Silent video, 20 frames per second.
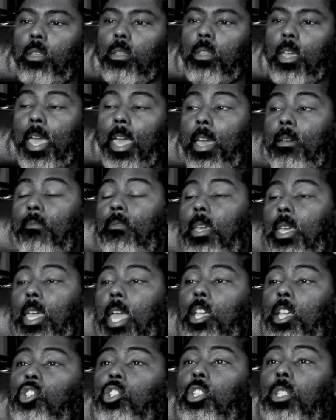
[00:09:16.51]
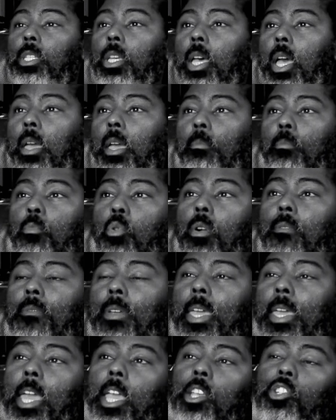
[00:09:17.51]
I had vacation time, more
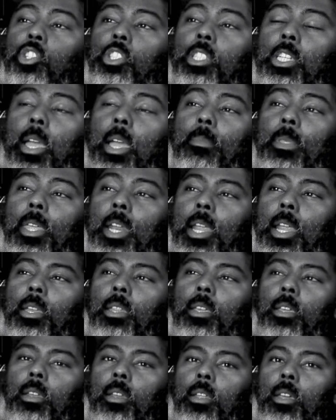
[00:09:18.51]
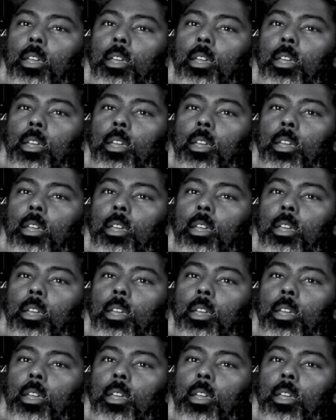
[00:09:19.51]
vacation time than I did